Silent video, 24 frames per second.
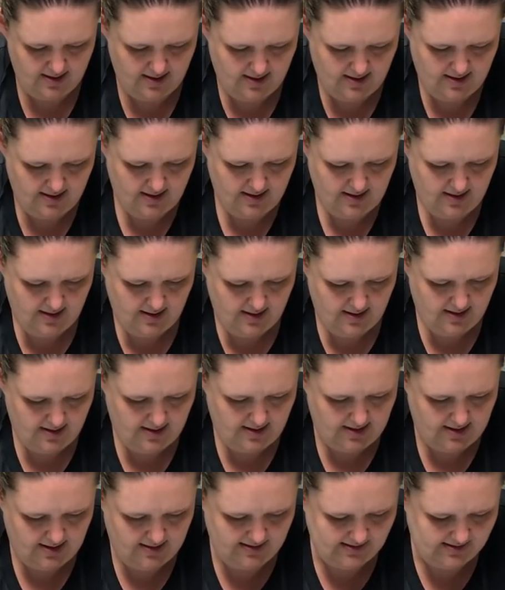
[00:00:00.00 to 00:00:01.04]

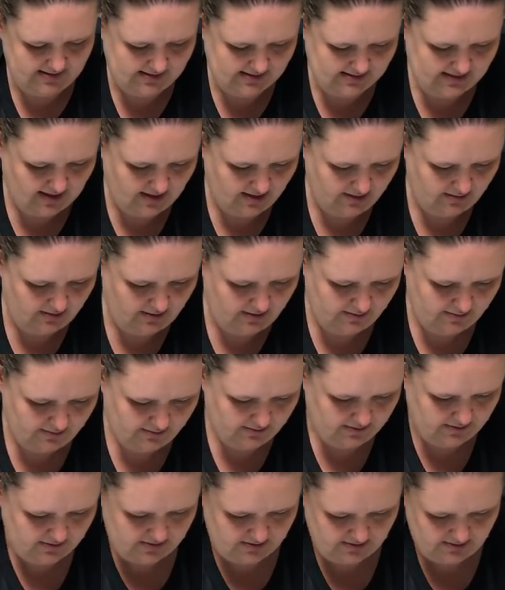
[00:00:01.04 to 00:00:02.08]
And this is how you
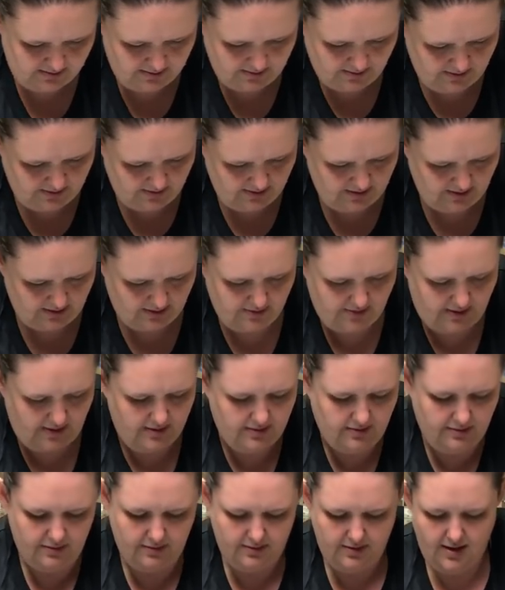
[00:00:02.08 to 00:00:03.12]
do the
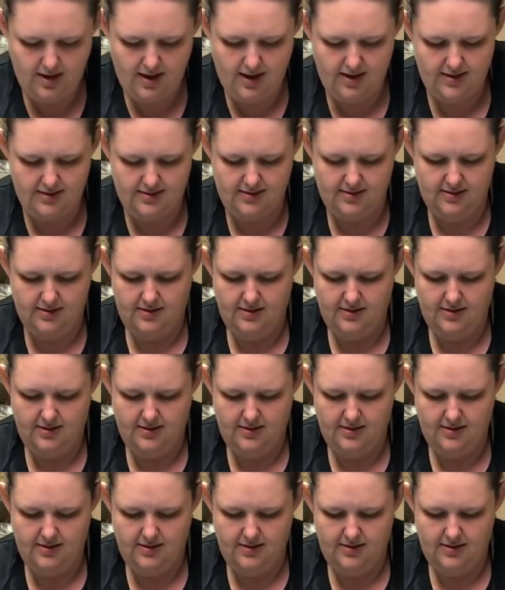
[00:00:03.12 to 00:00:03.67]
crinkle cut.